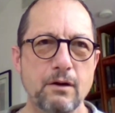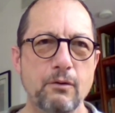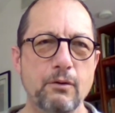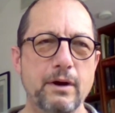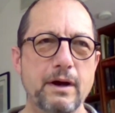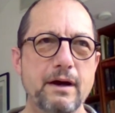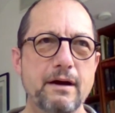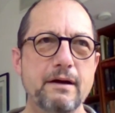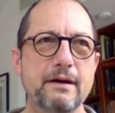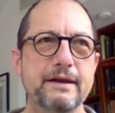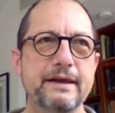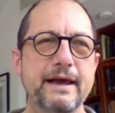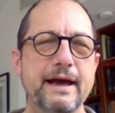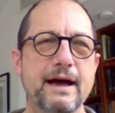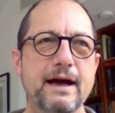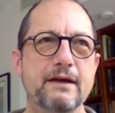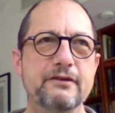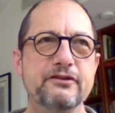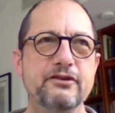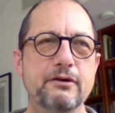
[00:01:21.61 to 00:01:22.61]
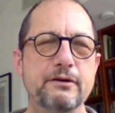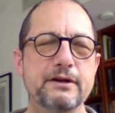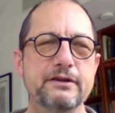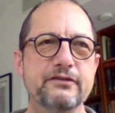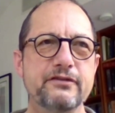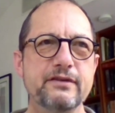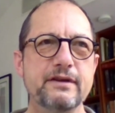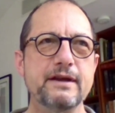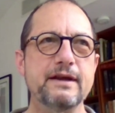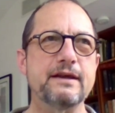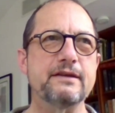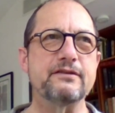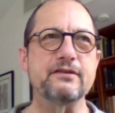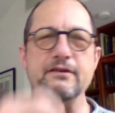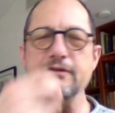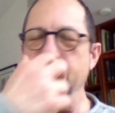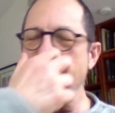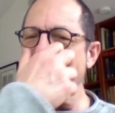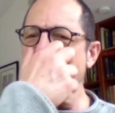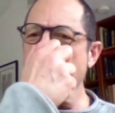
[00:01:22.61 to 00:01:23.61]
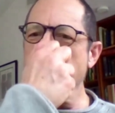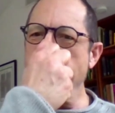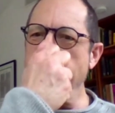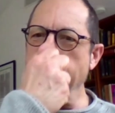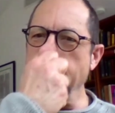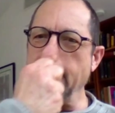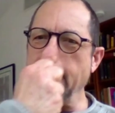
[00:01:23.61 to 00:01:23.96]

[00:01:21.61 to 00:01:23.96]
Well, yeah. So it's it's a funny thing.